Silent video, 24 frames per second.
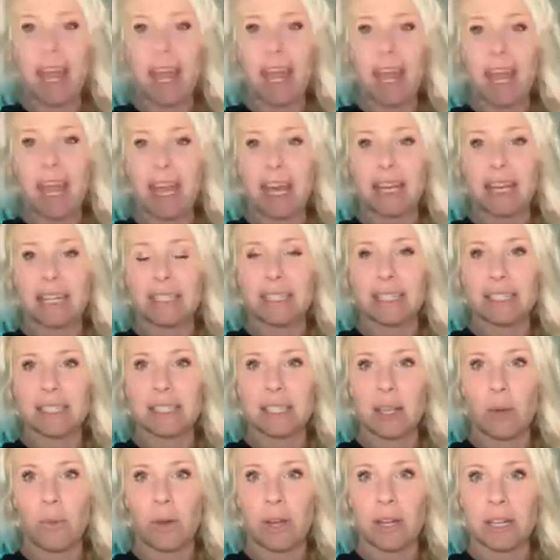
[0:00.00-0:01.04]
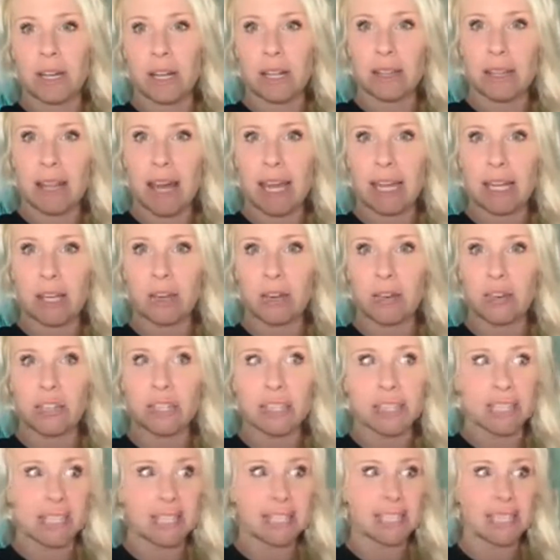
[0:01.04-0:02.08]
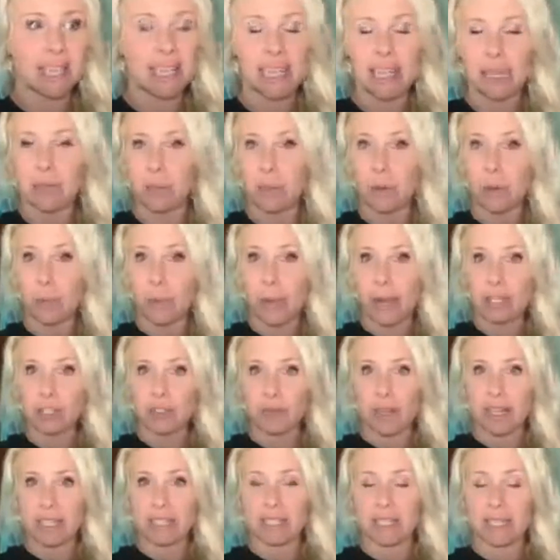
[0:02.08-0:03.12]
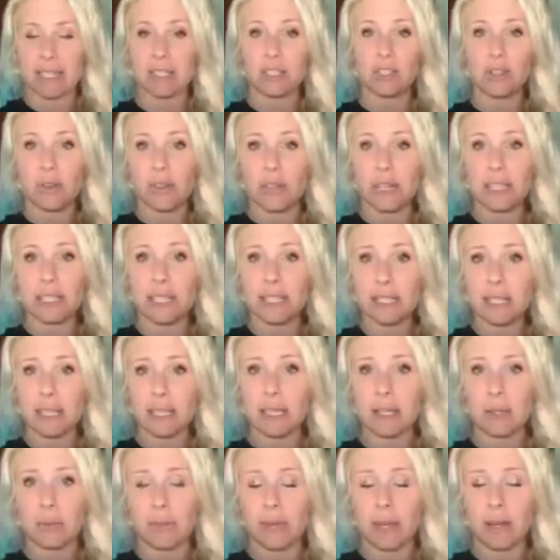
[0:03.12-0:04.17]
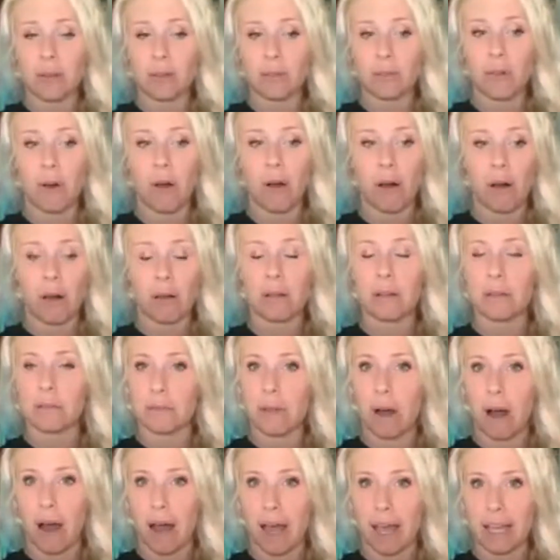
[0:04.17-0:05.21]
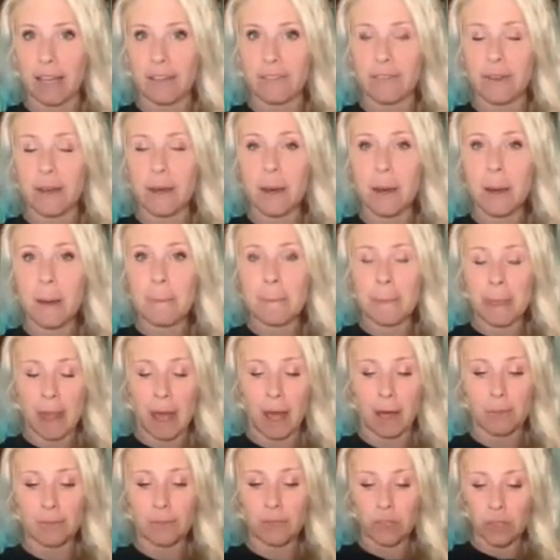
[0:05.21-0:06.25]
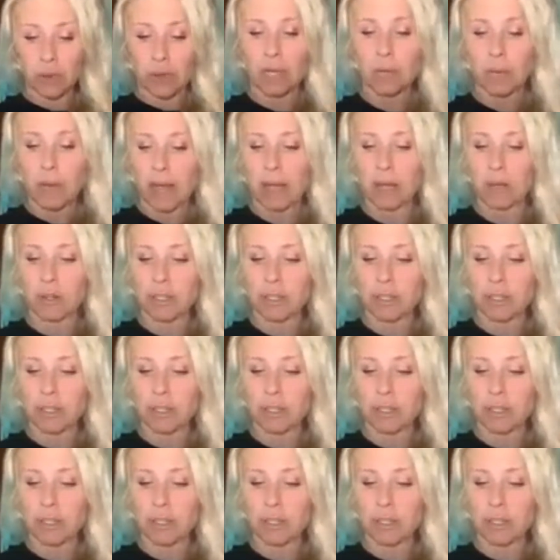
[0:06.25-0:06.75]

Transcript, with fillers: And someone like Chrissy Teigen perpetuates this. So this isn't going to be a long live. Um, so anyway,